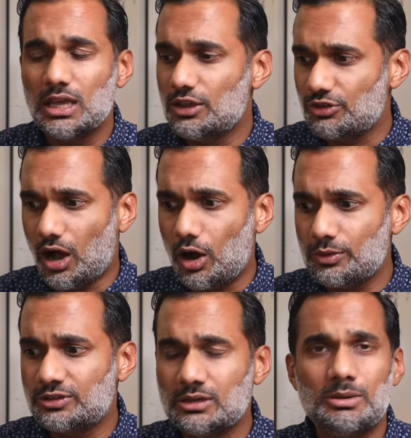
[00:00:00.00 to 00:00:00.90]
is
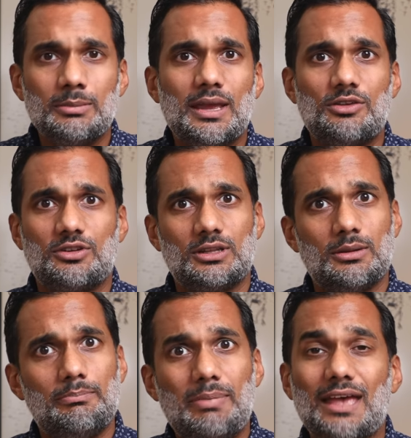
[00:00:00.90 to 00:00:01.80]
always going to be based on the
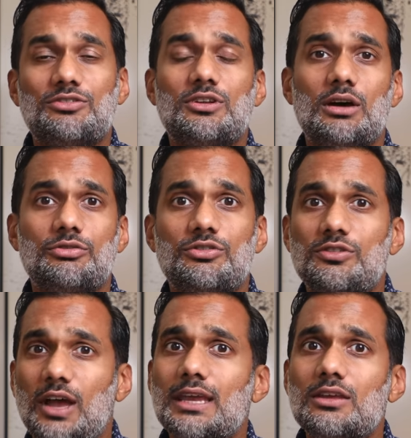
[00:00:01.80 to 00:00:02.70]
best of
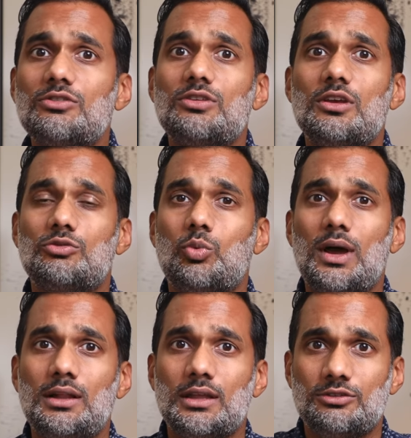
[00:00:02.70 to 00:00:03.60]
science as
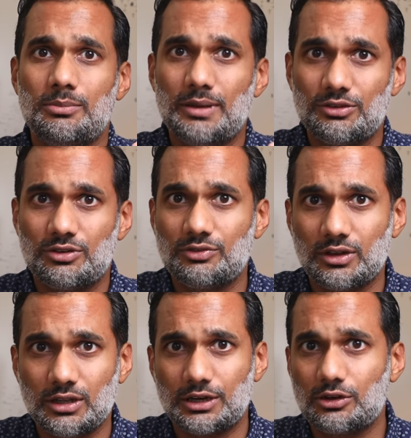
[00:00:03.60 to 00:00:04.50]
well as the best of
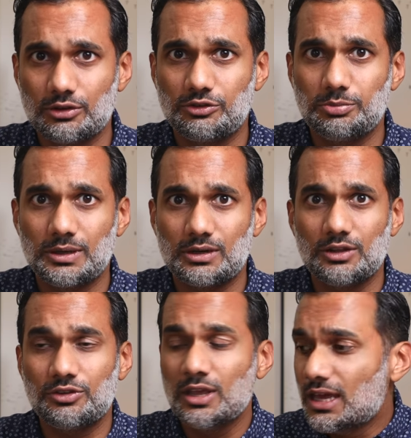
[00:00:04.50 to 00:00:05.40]
clinical
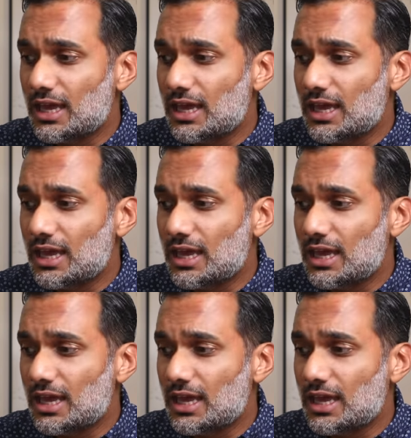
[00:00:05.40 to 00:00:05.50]
experience.